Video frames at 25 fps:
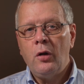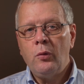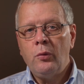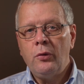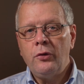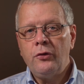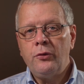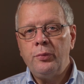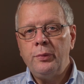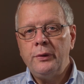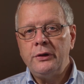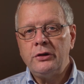
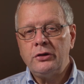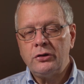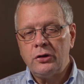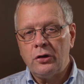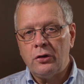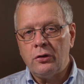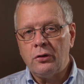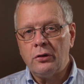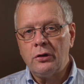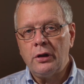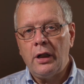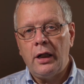was
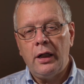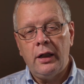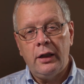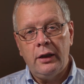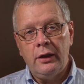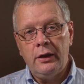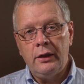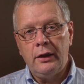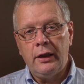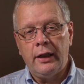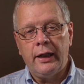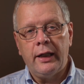withdrawn
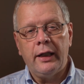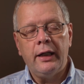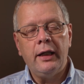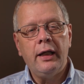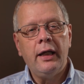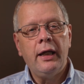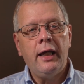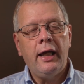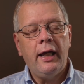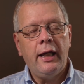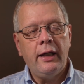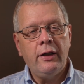earlier
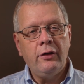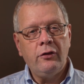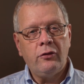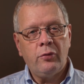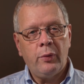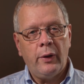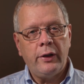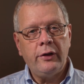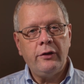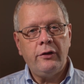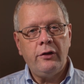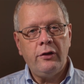in
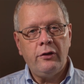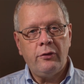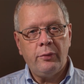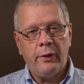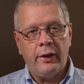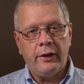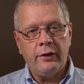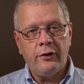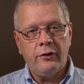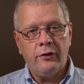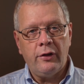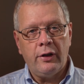
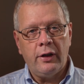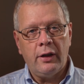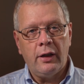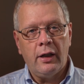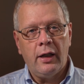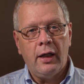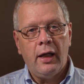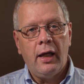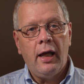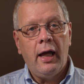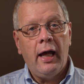2020,